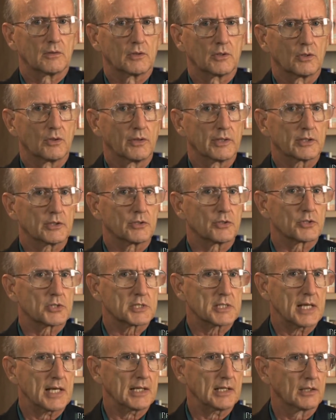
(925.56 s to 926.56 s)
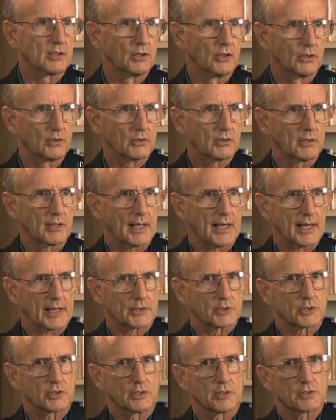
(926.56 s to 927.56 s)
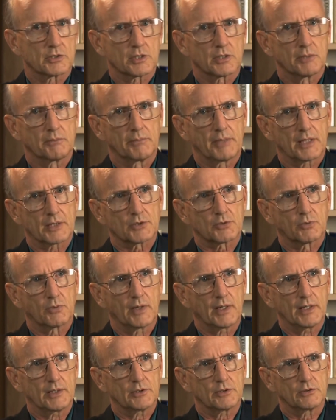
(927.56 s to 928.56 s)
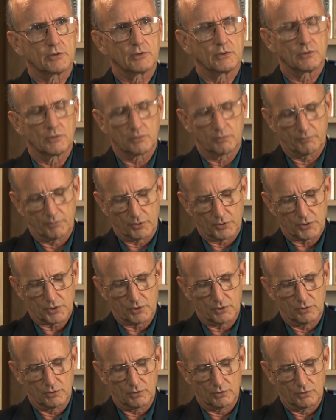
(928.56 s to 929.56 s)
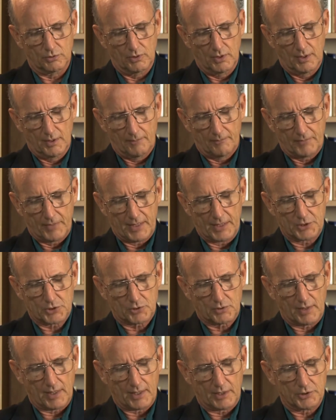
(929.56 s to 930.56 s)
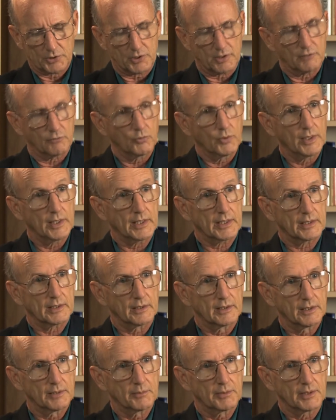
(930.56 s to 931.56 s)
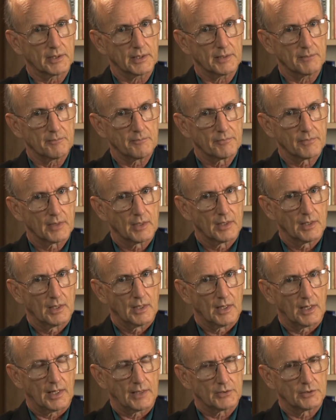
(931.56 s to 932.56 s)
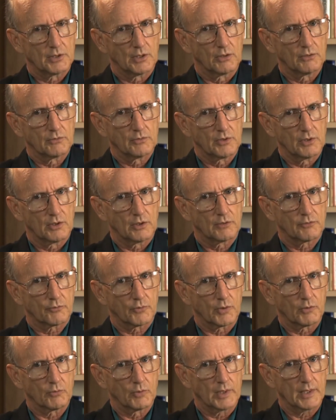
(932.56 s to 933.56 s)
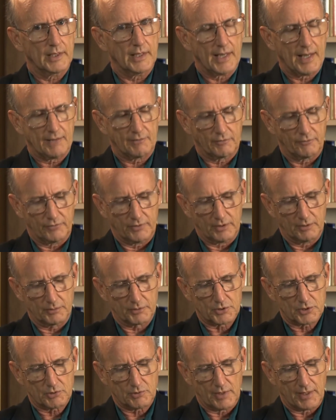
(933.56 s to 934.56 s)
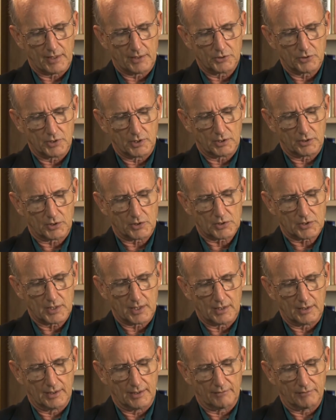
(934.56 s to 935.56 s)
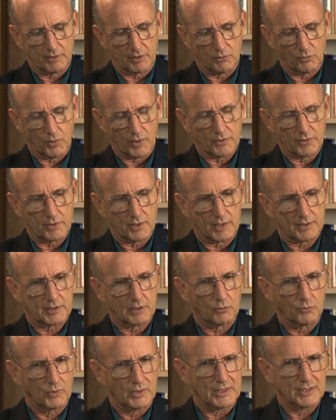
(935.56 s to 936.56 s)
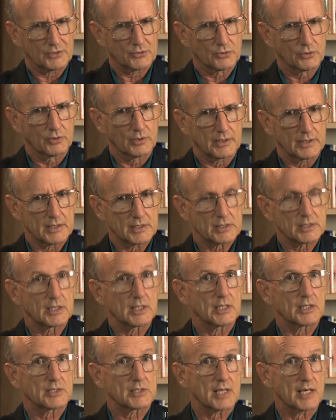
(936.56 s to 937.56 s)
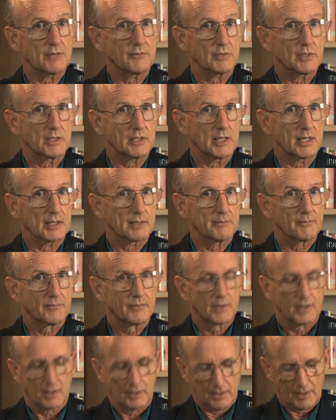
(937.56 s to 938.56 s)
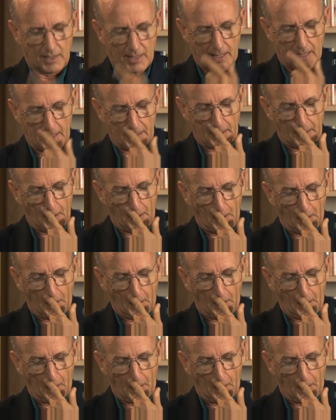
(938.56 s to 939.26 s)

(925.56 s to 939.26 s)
going to state and local action is the best way to pursue a strategy of winning in liberty, I don't know if we really have a viable strategy at the state level and whether or not there really truly is any safety yet at